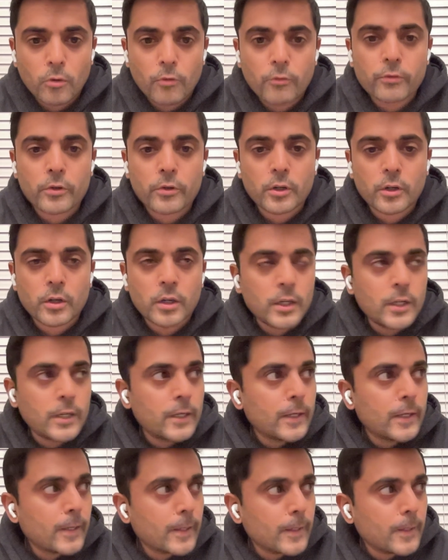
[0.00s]
over
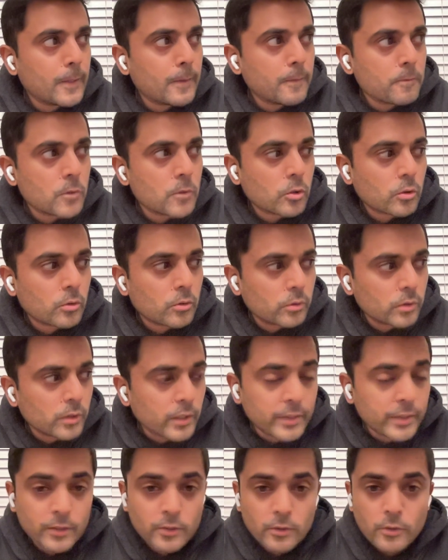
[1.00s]
or
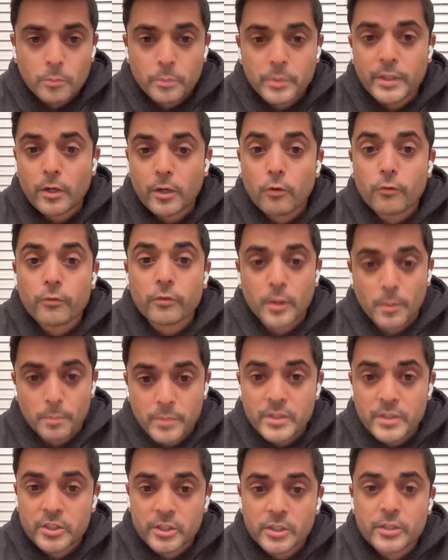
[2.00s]
like be over
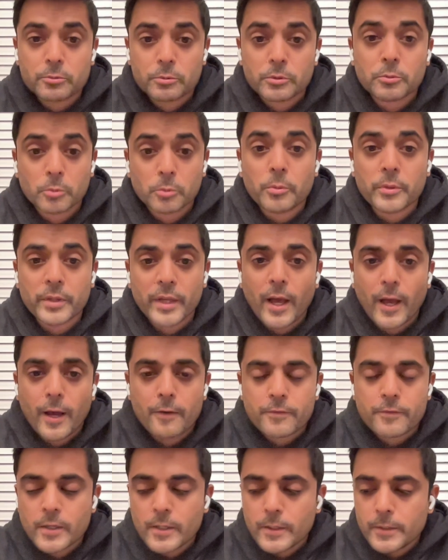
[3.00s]
ambitious with what we
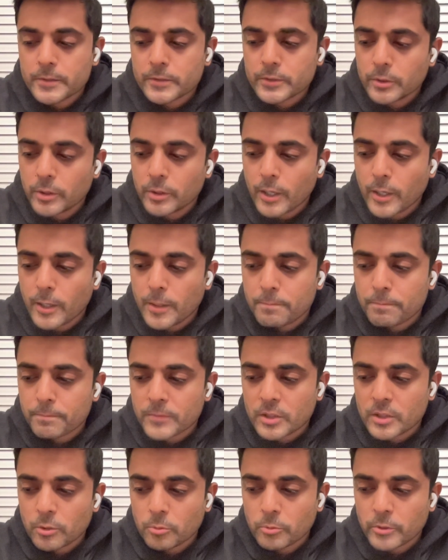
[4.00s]
have. So
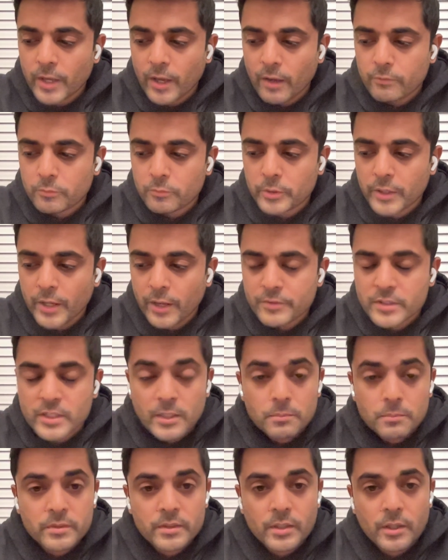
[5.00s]
we have
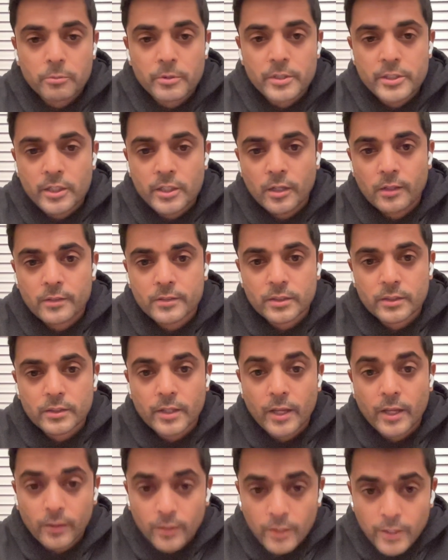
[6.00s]
teams that are reaching out to
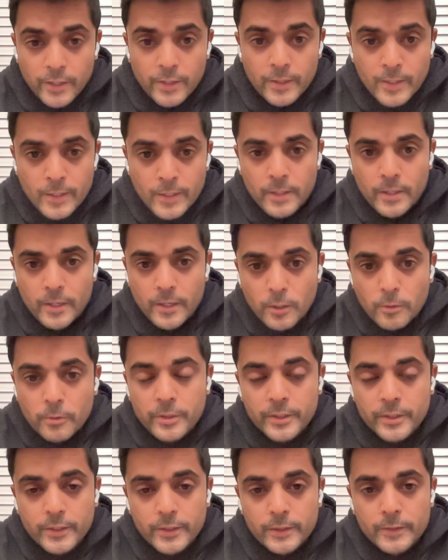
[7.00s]
the LA
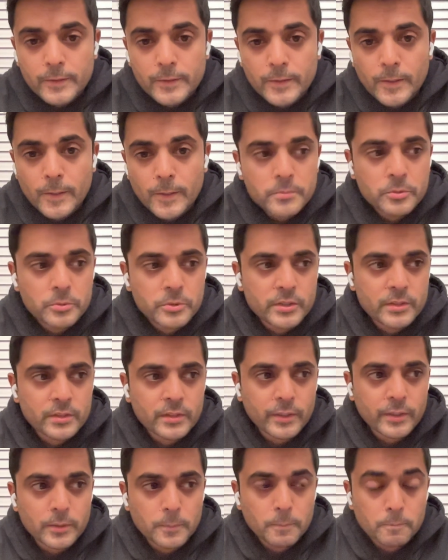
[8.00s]
area items, which
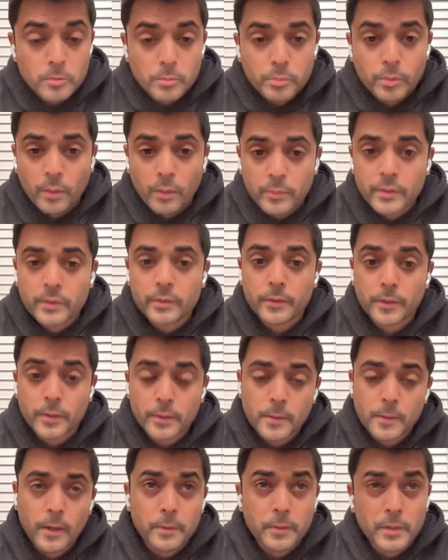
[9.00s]
is like probably
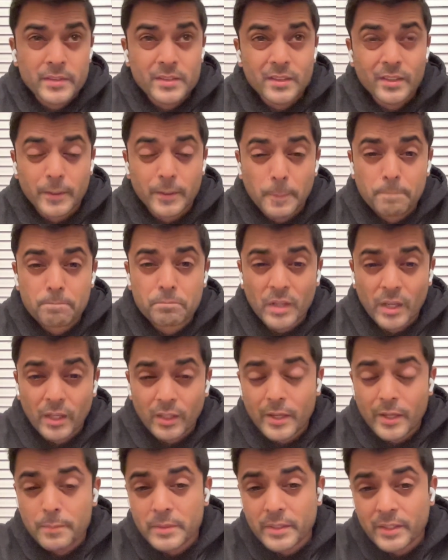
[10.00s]
I guess like
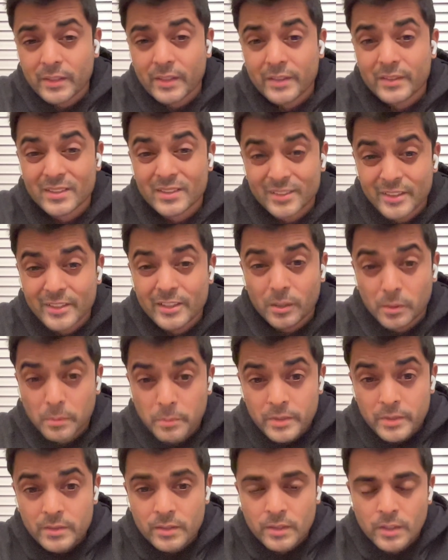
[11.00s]
LA meaning like the city
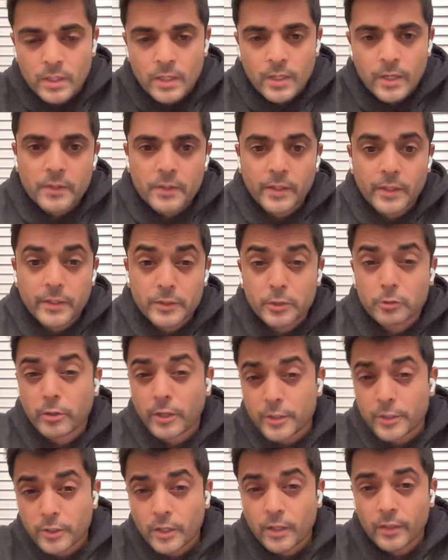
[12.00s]
limits, and then like the
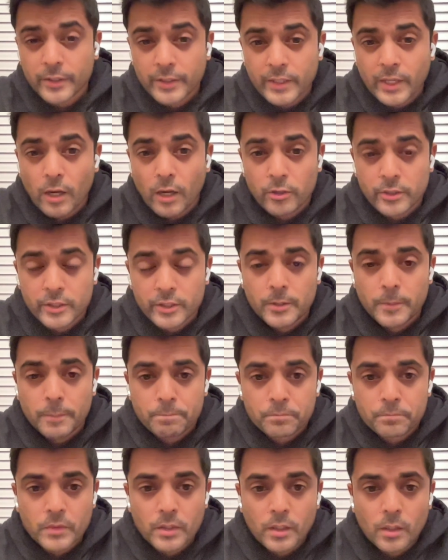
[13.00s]
greater LA County
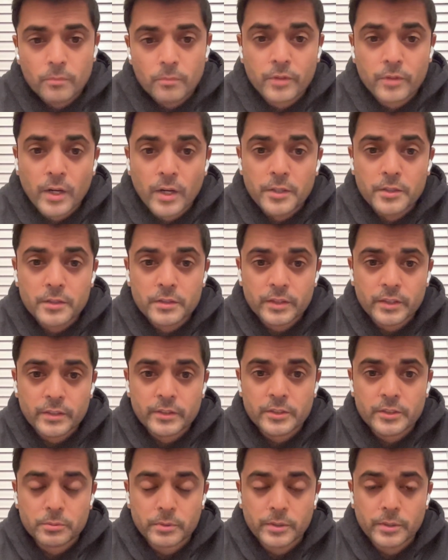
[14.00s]
fires
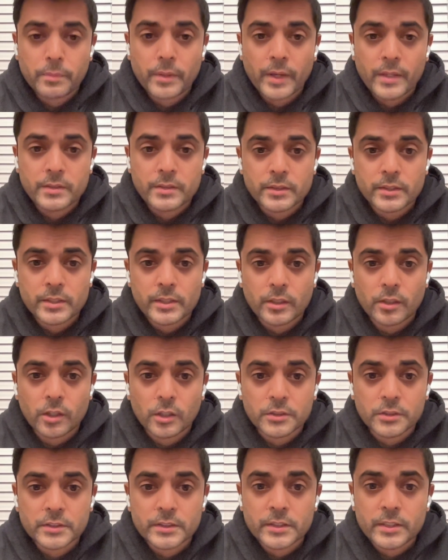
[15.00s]
like this one in Pasadena,
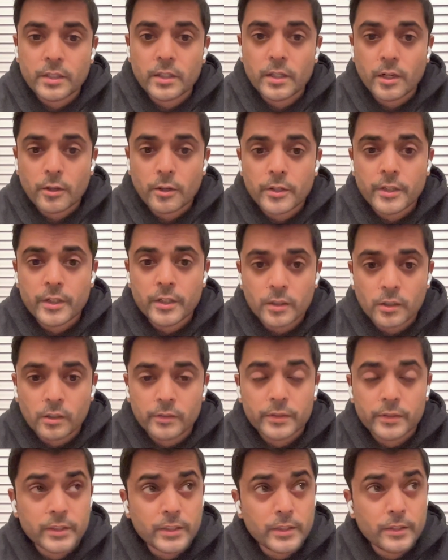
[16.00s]
Altadena area
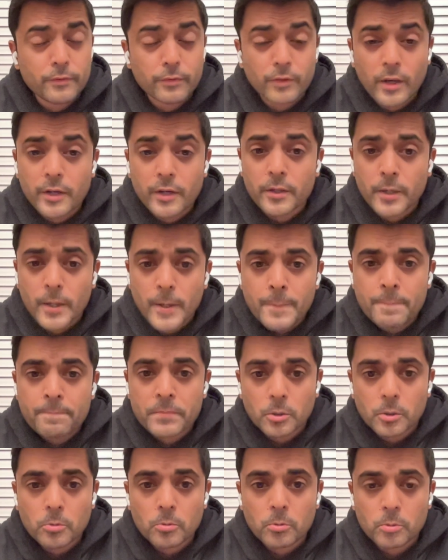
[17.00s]
called Eaton Fire.
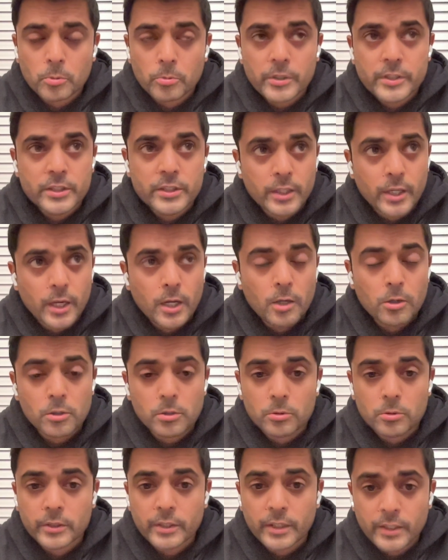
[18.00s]
So we're reaching
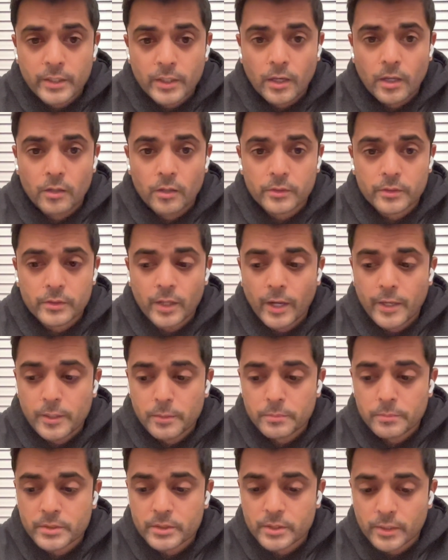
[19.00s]
out, getting out
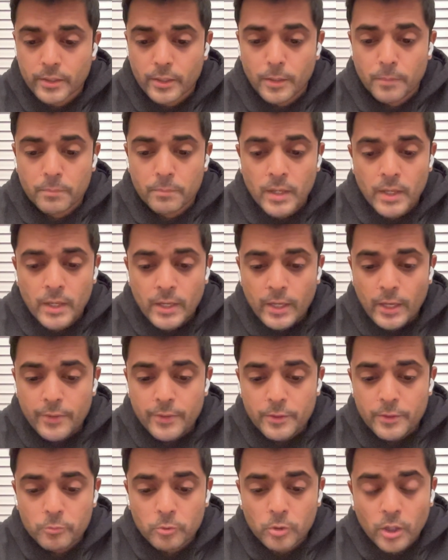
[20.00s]
items to them,
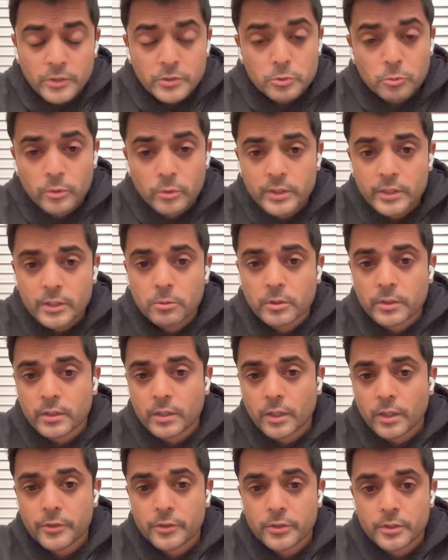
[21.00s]
and then we're also working
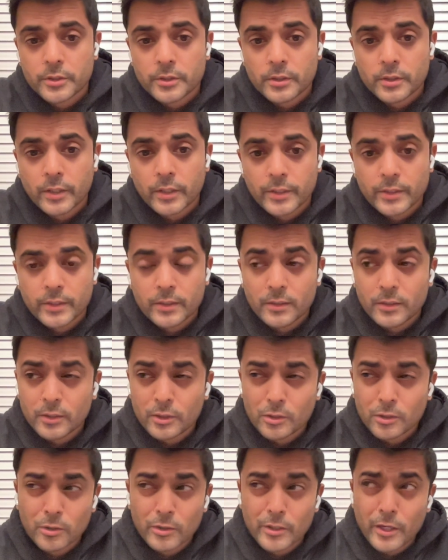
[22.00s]
with other like
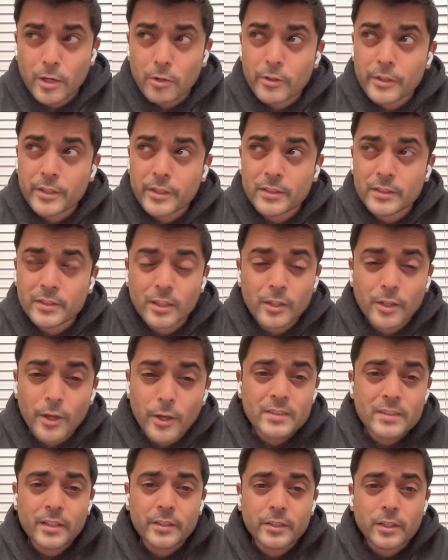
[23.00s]
area,
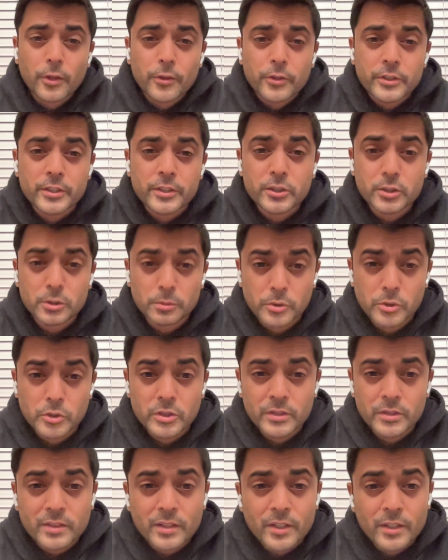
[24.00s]
I guess like other
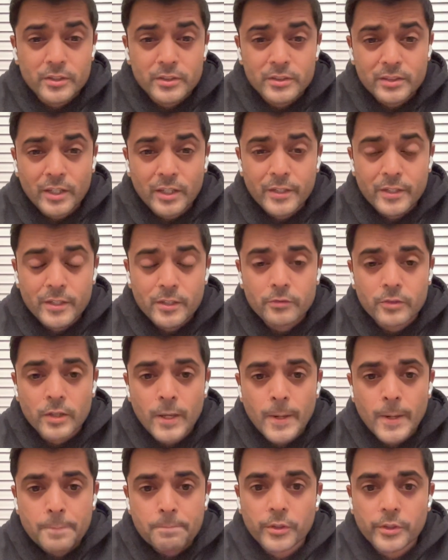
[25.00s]
distribution centers kind
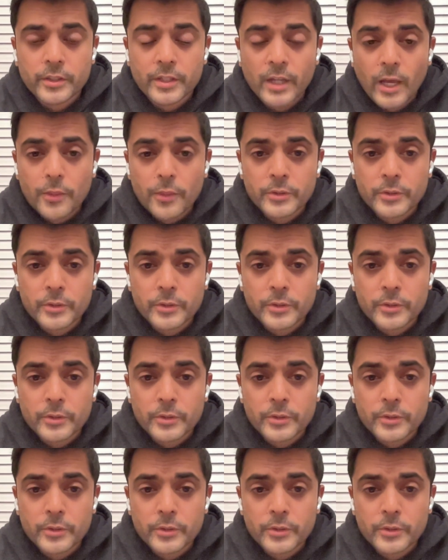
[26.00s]
of where they're